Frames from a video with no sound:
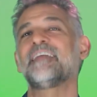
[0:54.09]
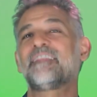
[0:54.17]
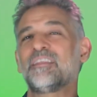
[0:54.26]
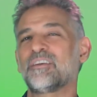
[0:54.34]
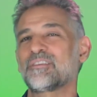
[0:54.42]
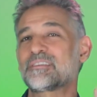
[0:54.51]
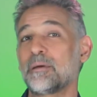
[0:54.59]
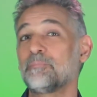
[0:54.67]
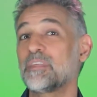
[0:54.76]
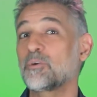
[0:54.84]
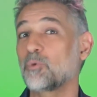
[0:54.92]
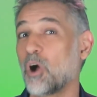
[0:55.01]
then there's
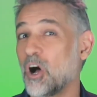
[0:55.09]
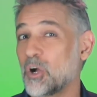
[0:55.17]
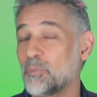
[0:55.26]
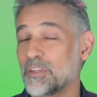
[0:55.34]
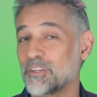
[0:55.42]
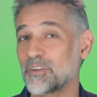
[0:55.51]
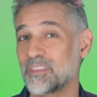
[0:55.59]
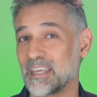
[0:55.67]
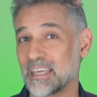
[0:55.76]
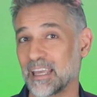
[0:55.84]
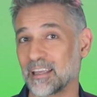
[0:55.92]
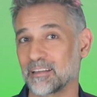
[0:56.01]
something wrong with your
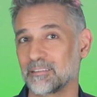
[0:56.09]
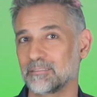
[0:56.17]
thinking.